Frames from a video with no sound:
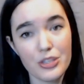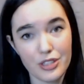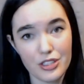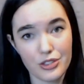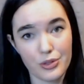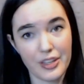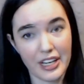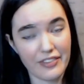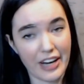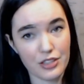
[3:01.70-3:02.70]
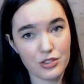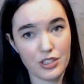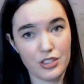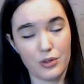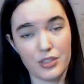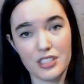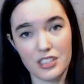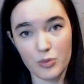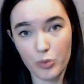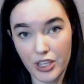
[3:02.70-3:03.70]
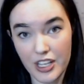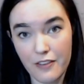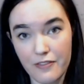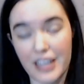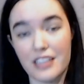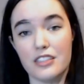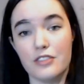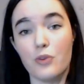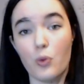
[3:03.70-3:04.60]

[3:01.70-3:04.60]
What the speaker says: you could do that I've actually noticed is pretty effective